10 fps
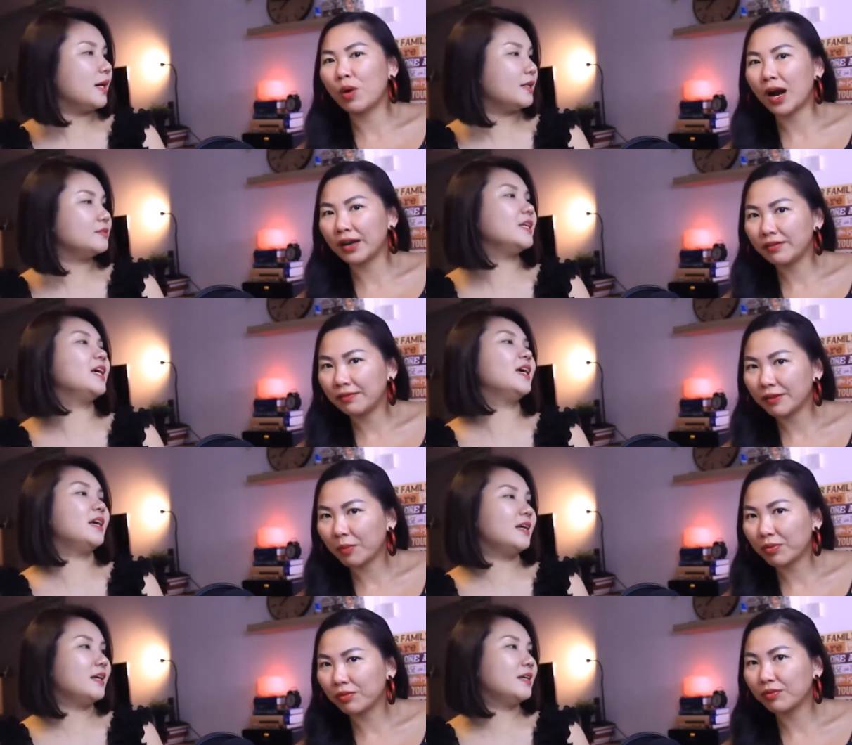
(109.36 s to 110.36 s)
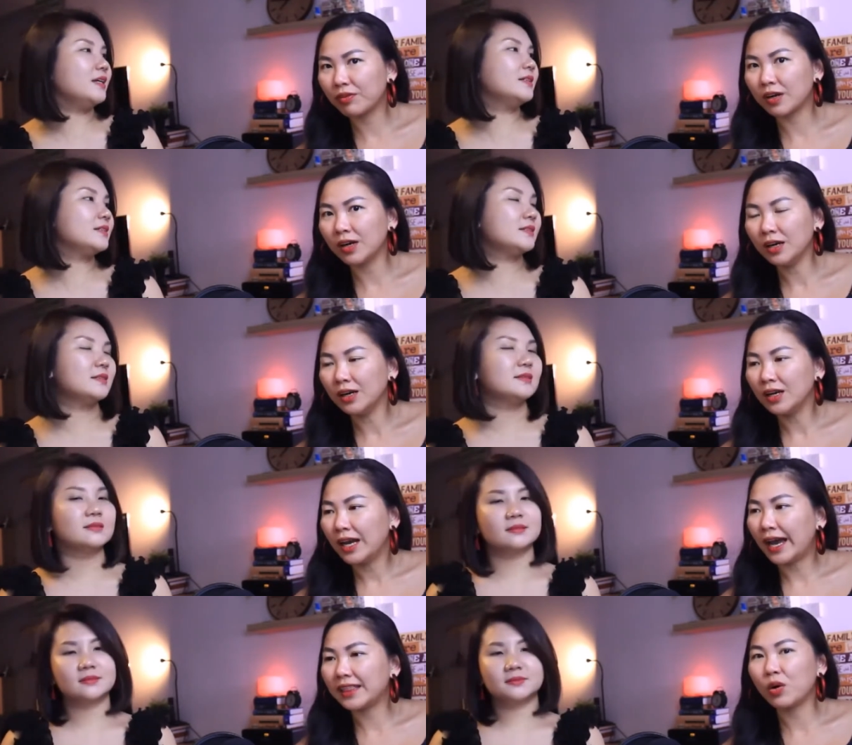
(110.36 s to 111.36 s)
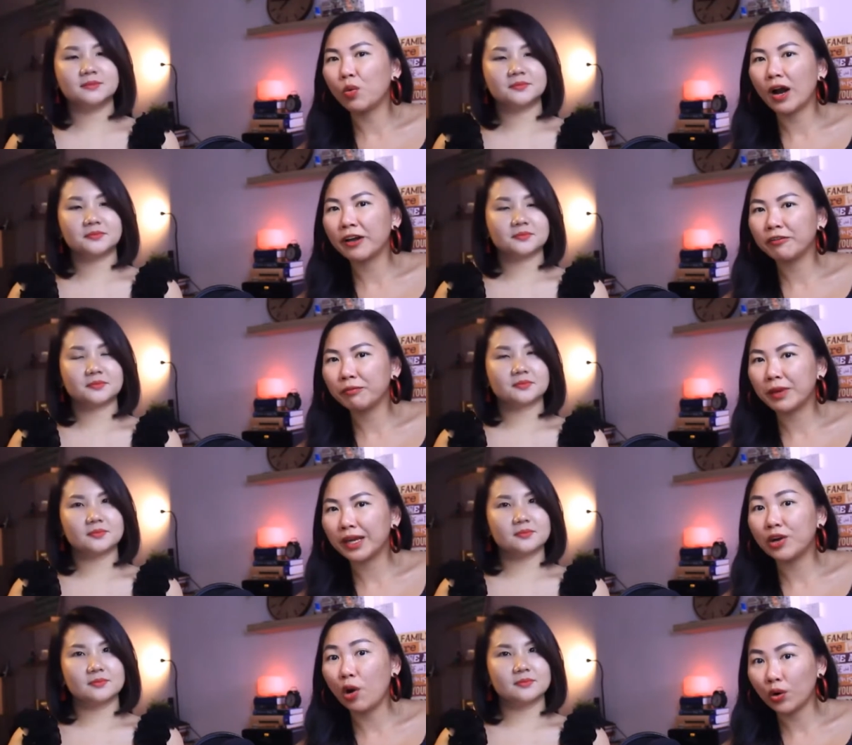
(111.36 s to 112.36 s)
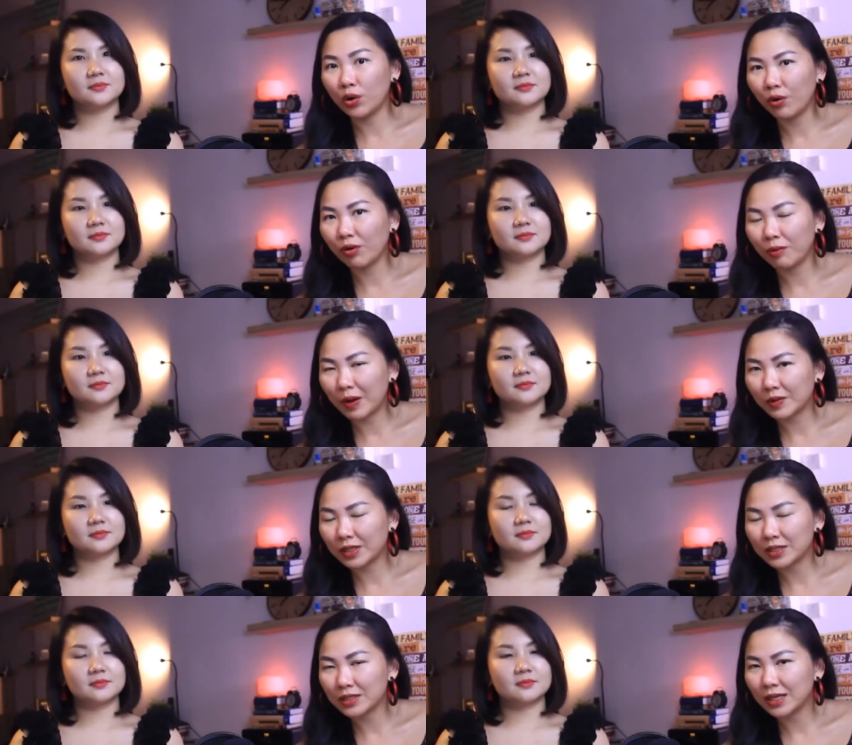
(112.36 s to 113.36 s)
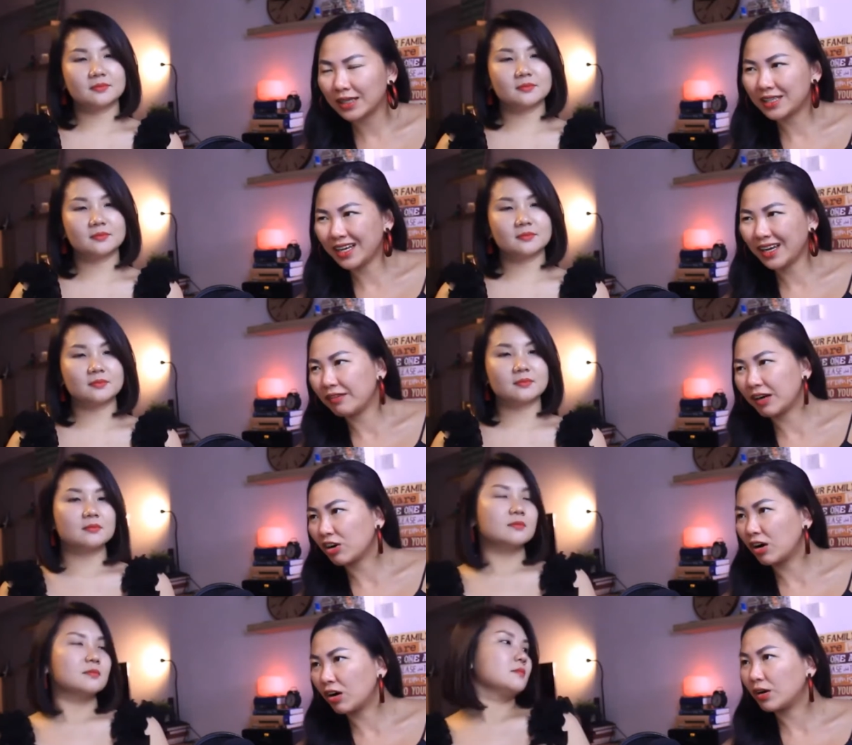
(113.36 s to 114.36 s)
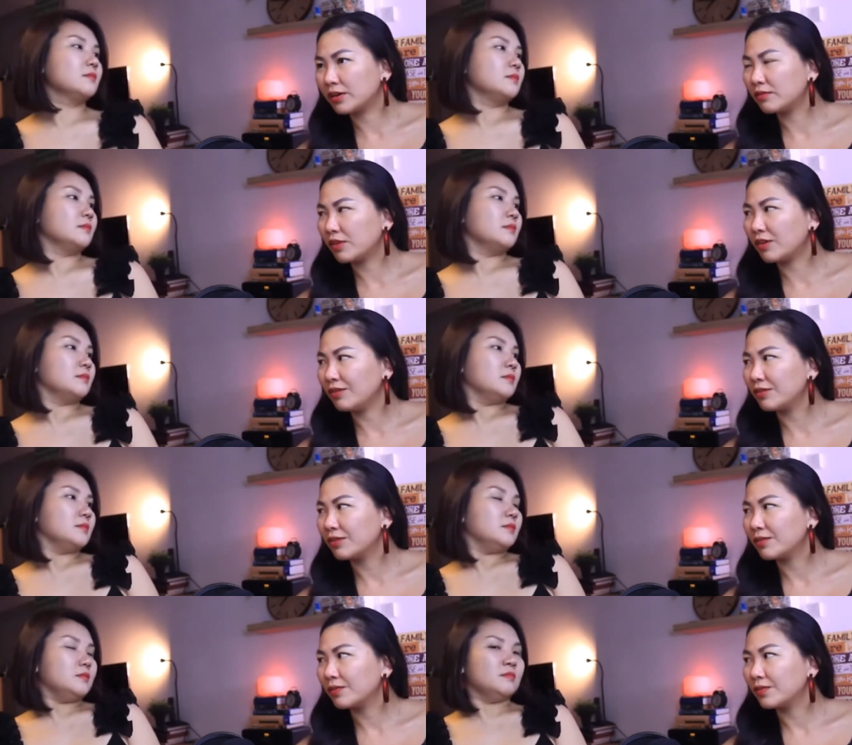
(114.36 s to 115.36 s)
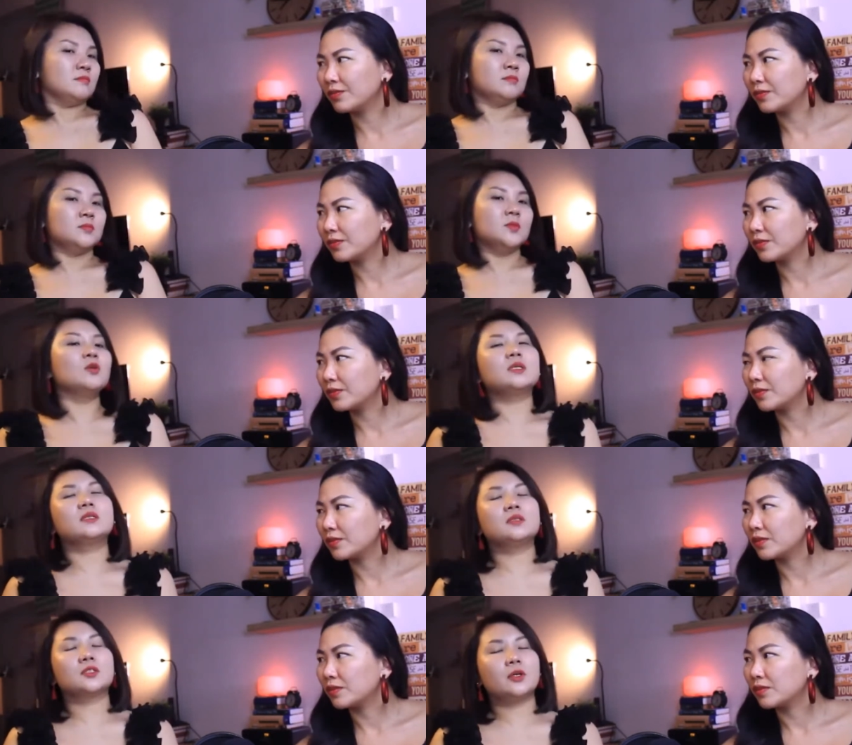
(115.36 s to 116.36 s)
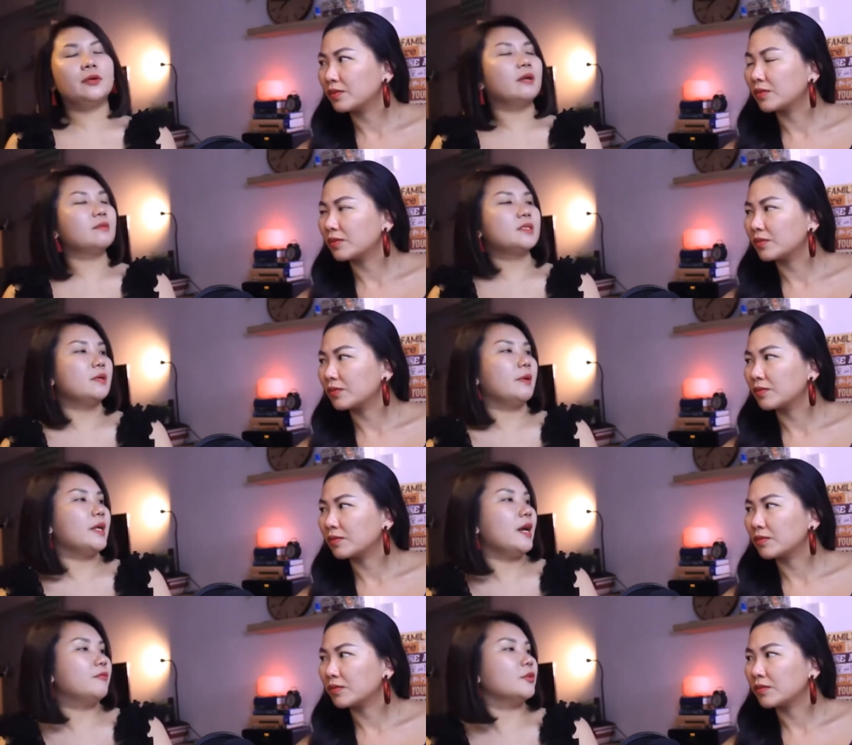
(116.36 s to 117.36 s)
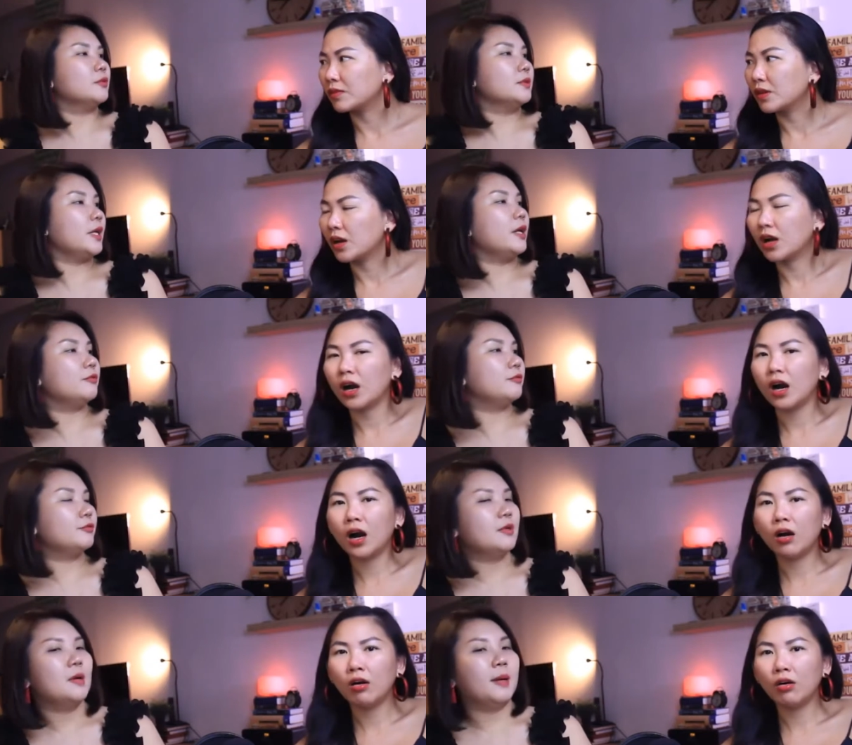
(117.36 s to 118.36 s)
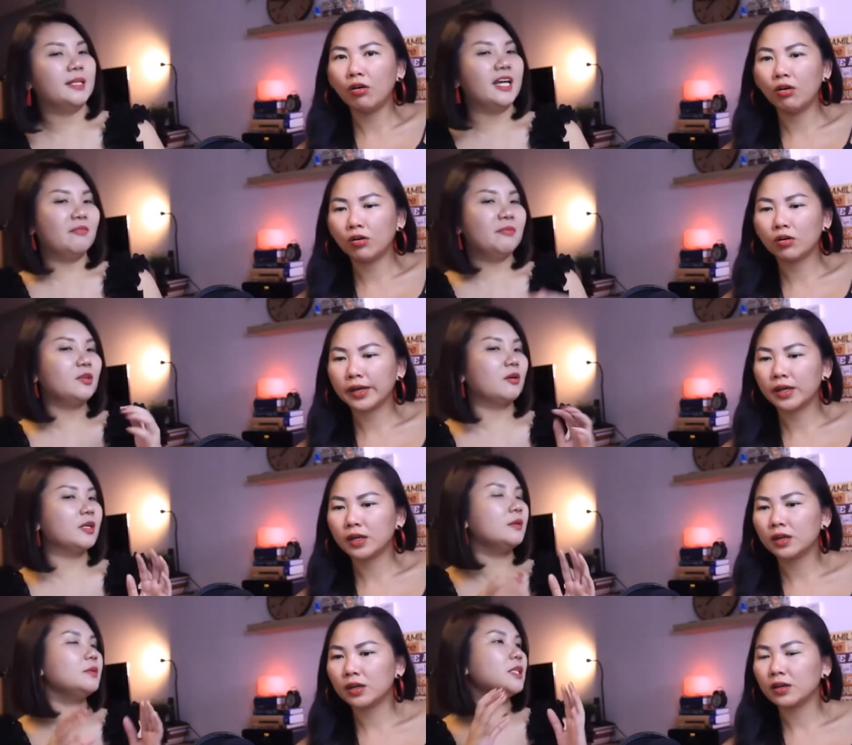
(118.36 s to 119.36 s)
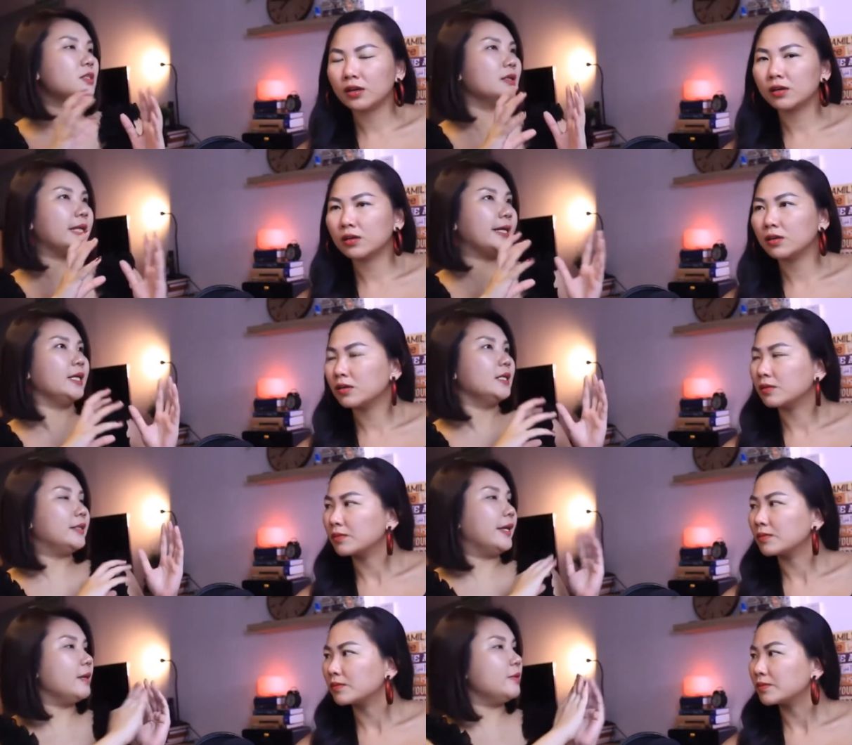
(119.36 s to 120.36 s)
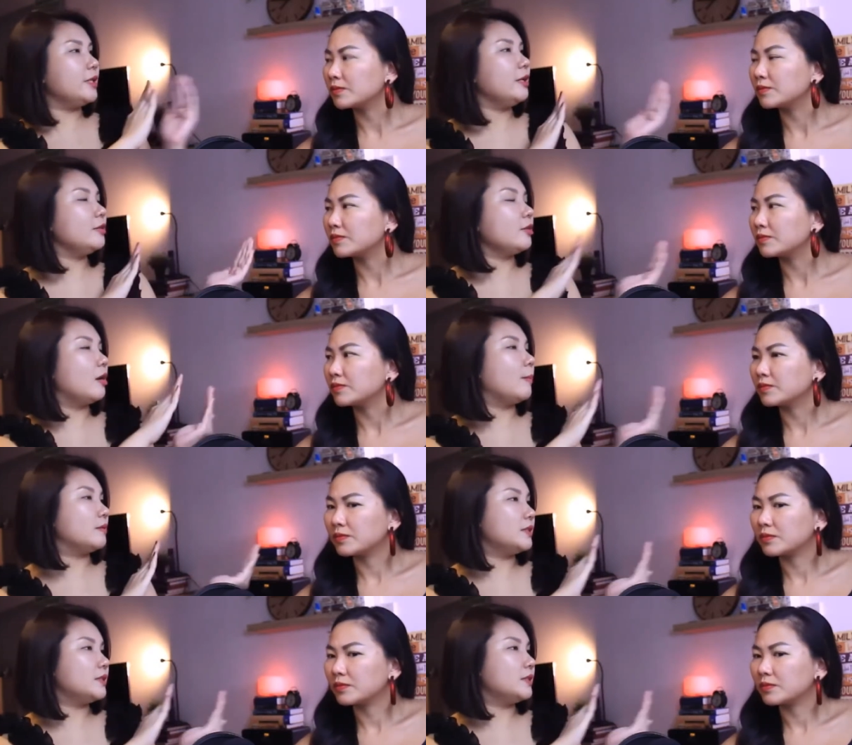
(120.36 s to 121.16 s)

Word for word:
Speaker 1: wife yes. approval and the wife may don't know about this is that have alcohol involved
Speaker 2: Mm, no, the, the story never say whether have or don't have. Oh, but they have been talking. It's not like they immediately talk about